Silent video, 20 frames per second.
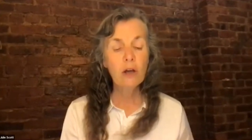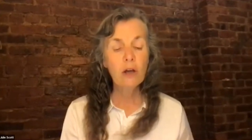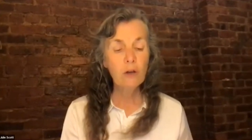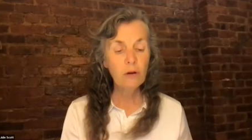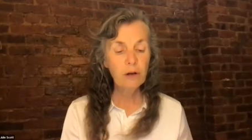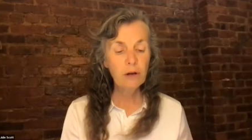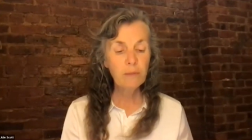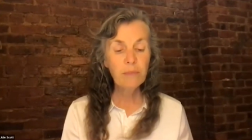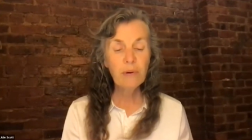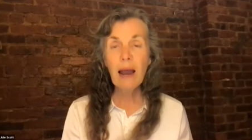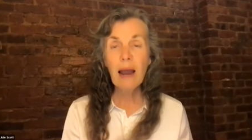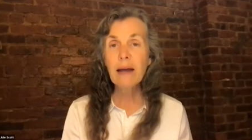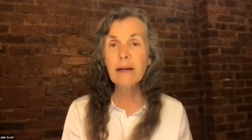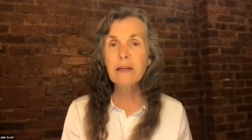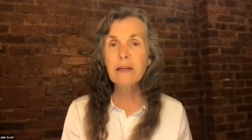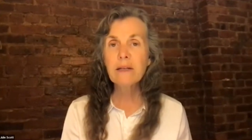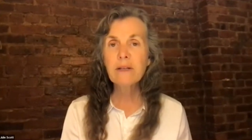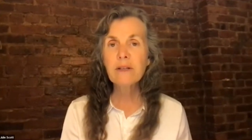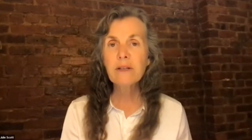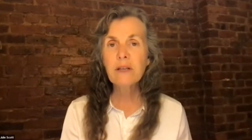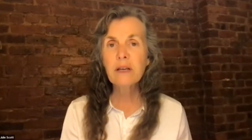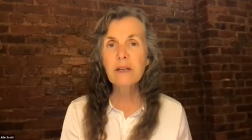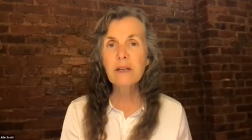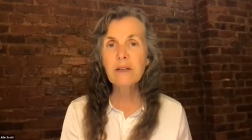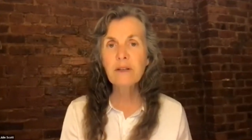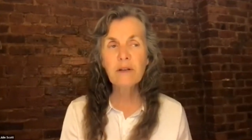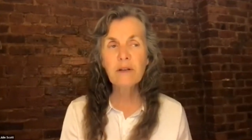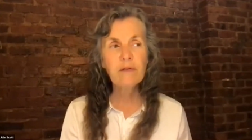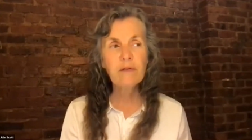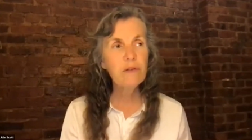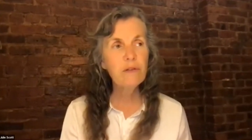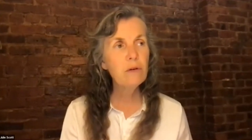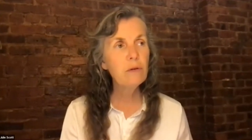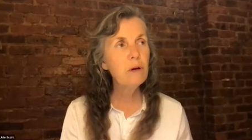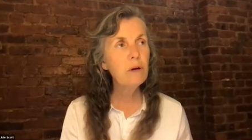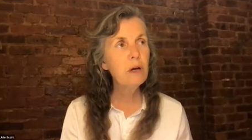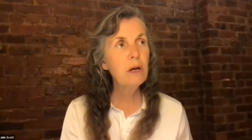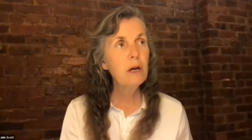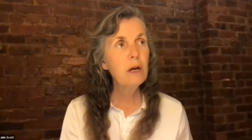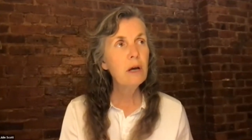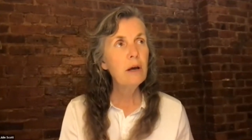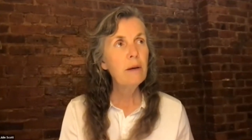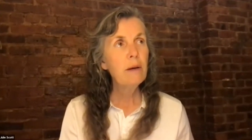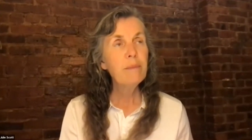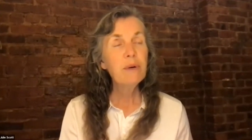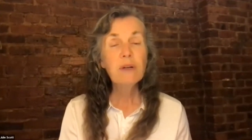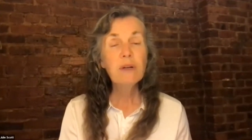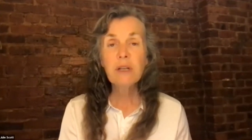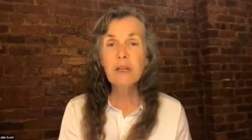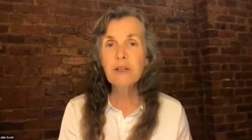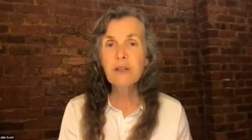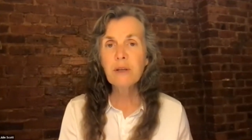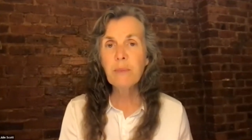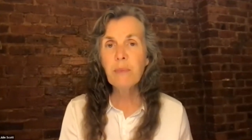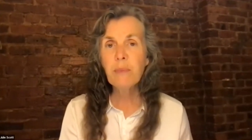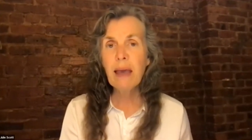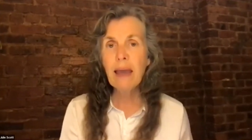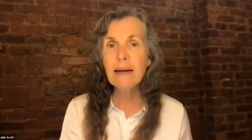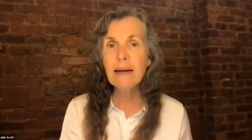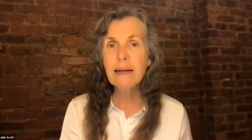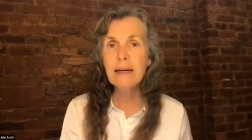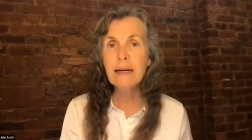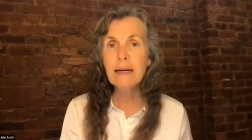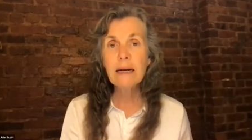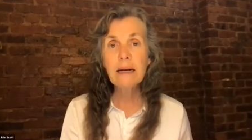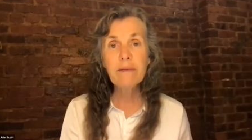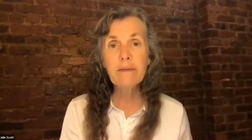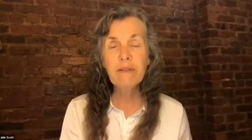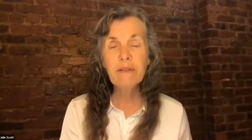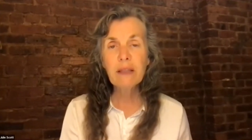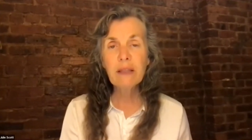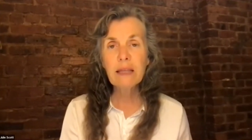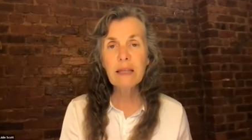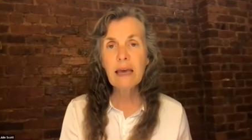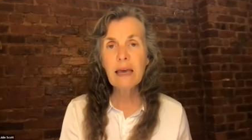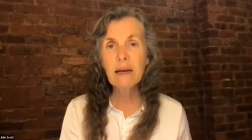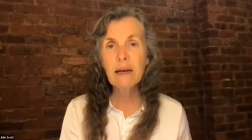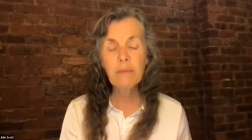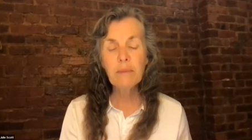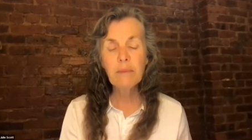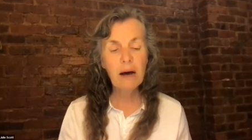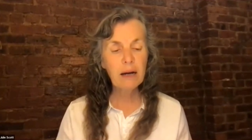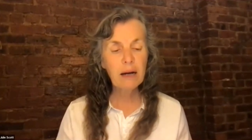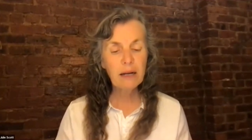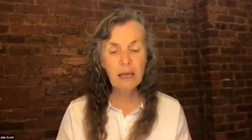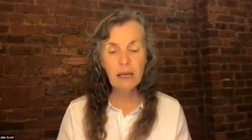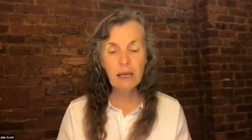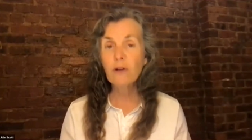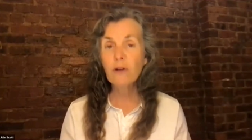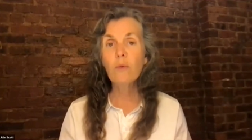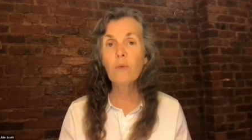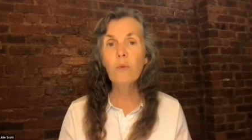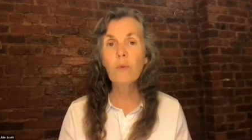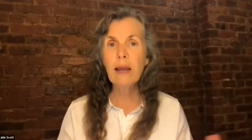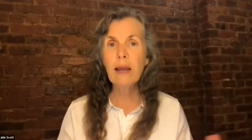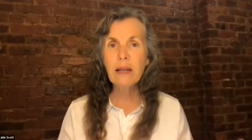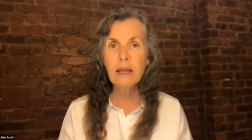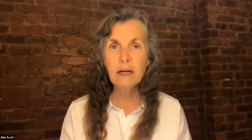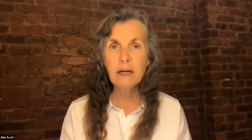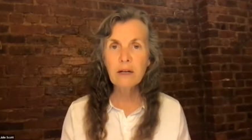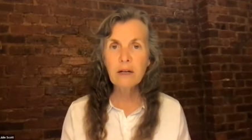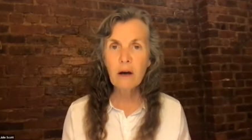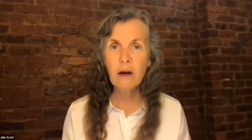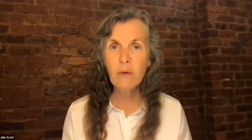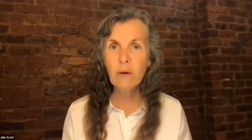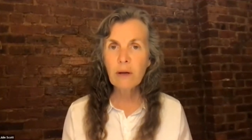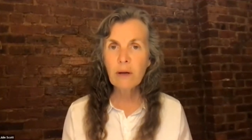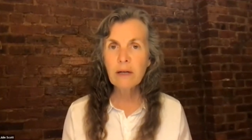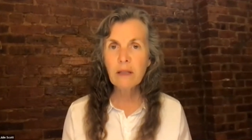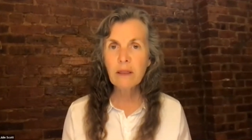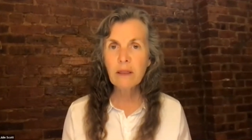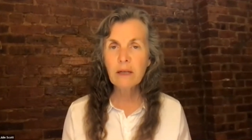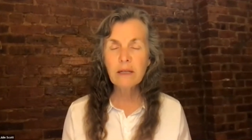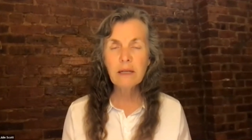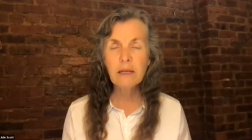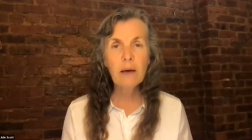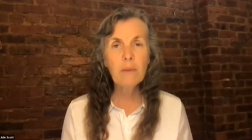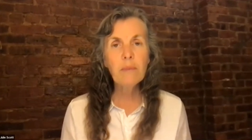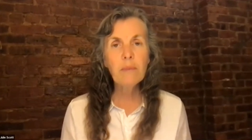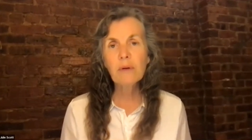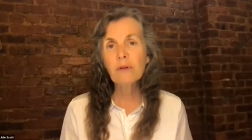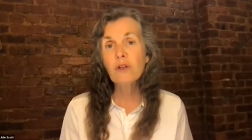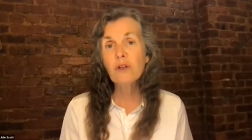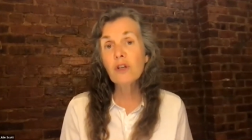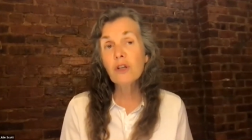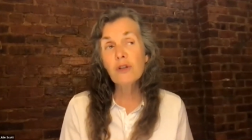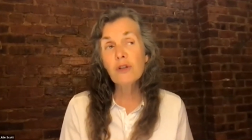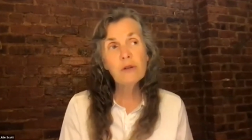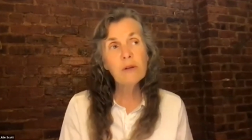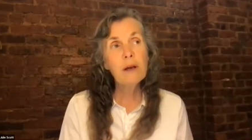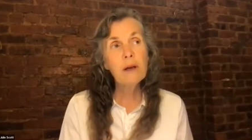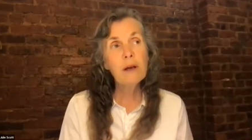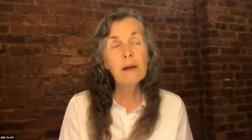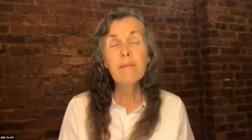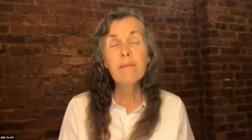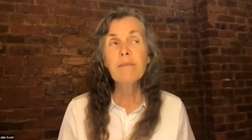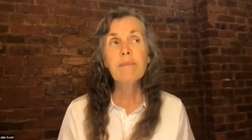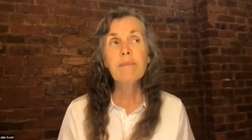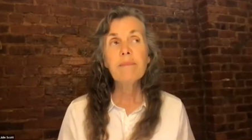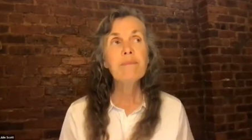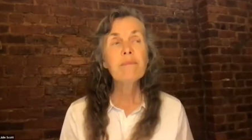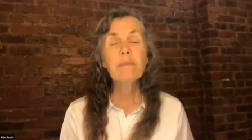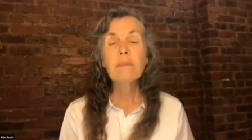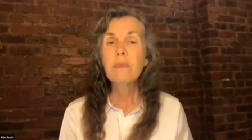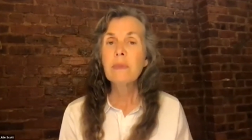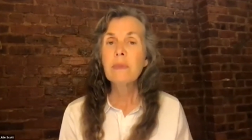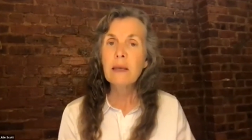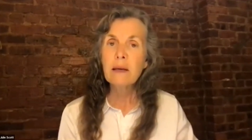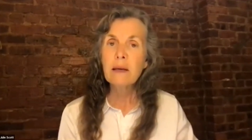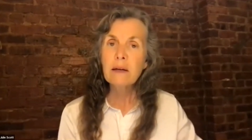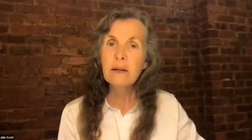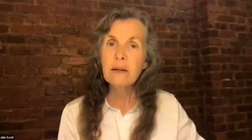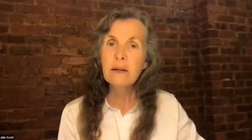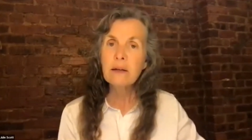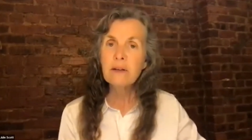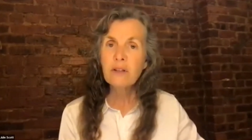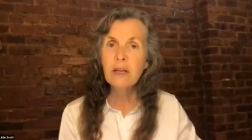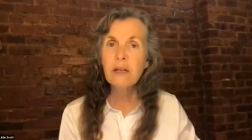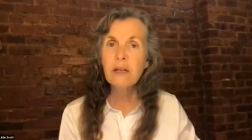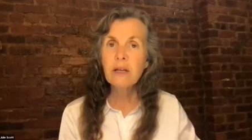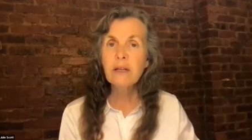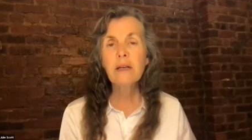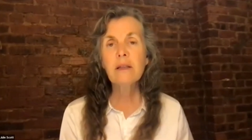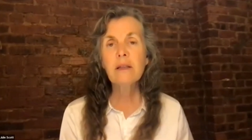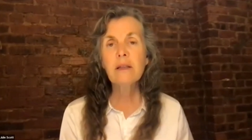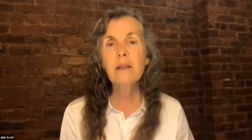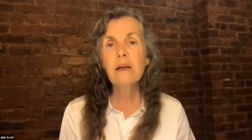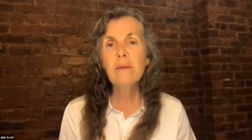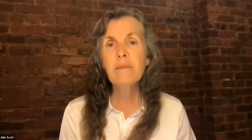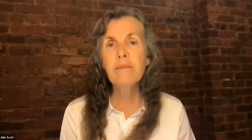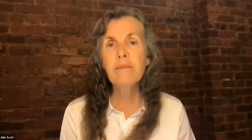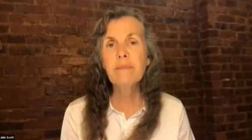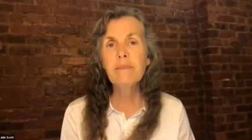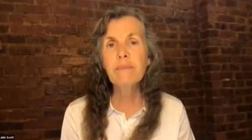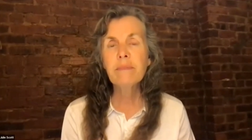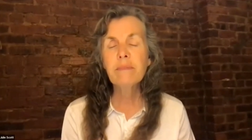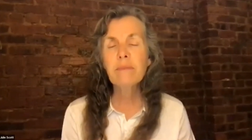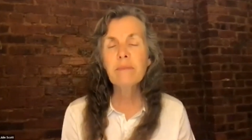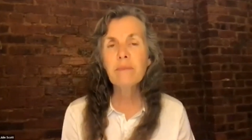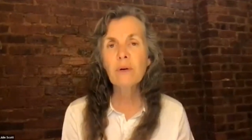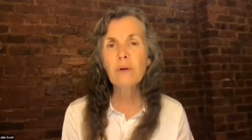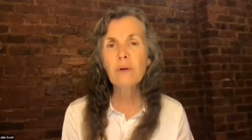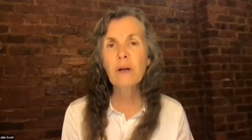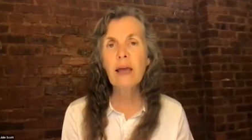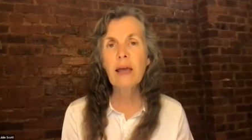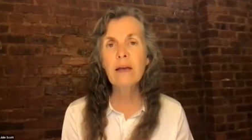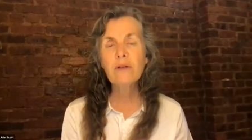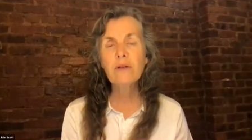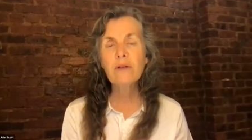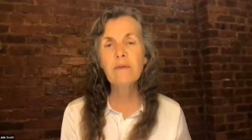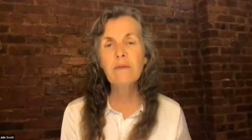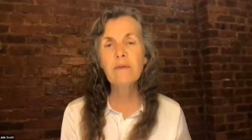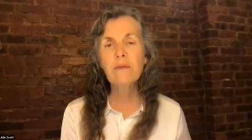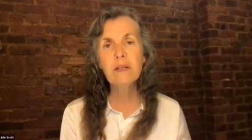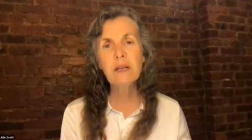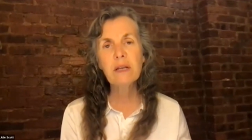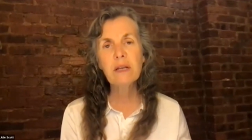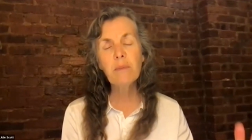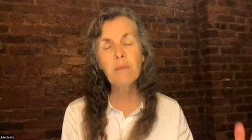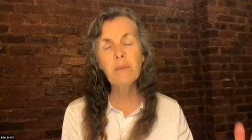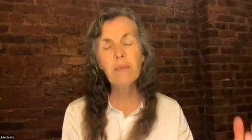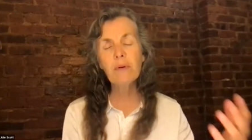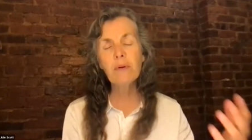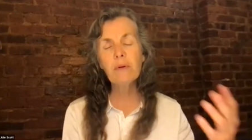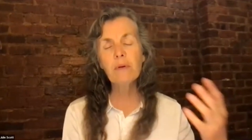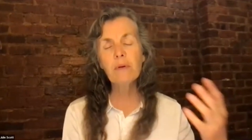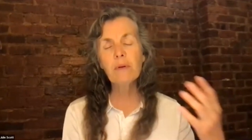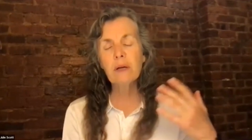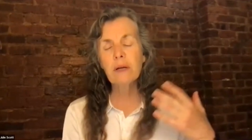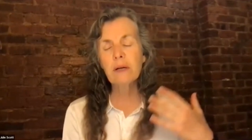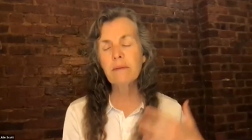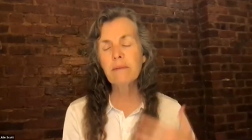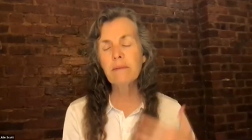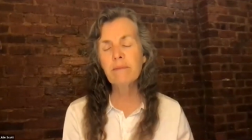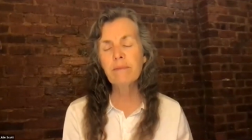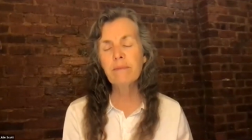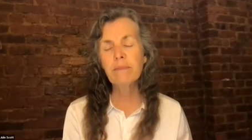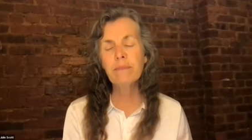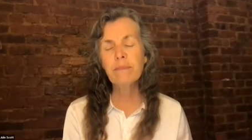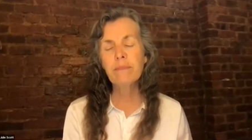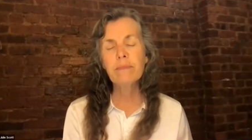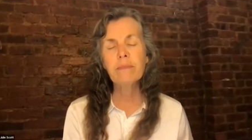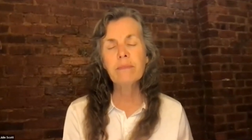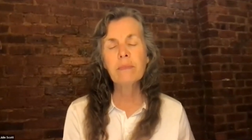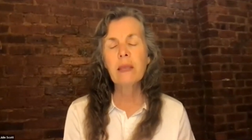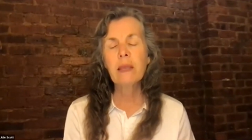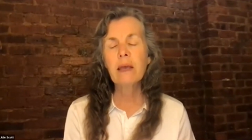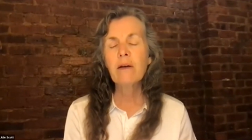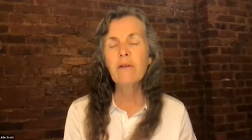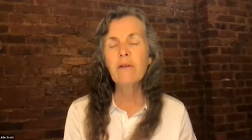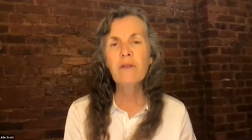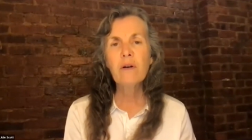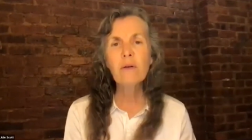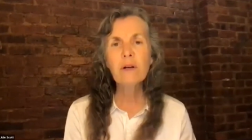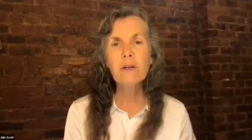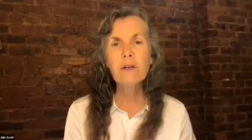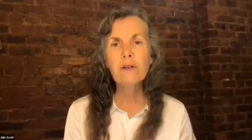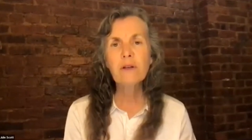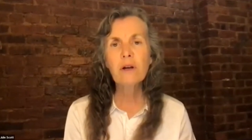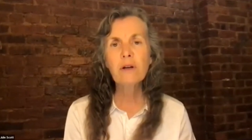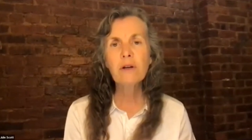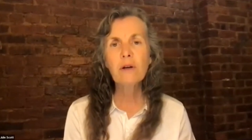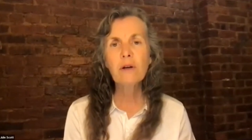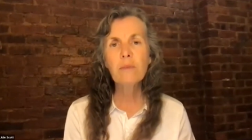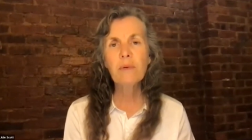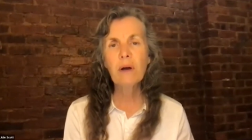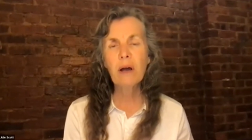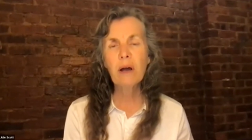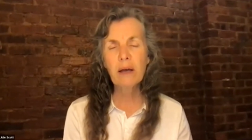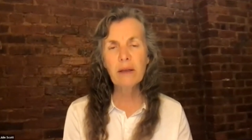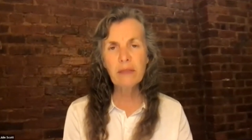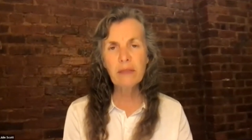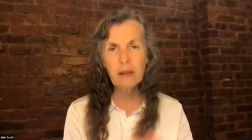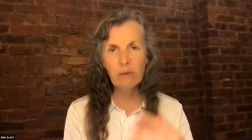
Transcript: You can practice this if you participate in an affiliated body and you're waiting to go into the temple. Just sit in the pronaos of the temple and focus on your breath.